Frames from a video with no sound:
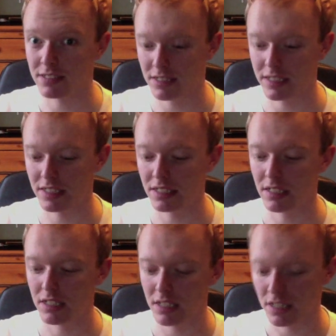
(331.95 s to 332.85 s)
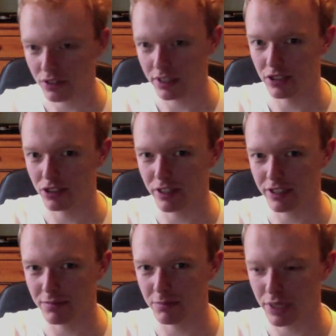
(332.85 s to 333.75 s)
Right, got the
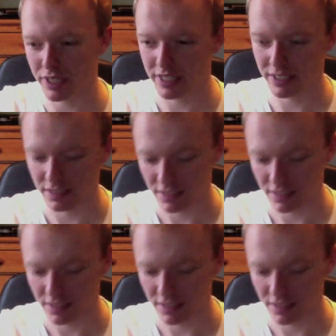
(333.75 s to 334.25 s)
instruction book,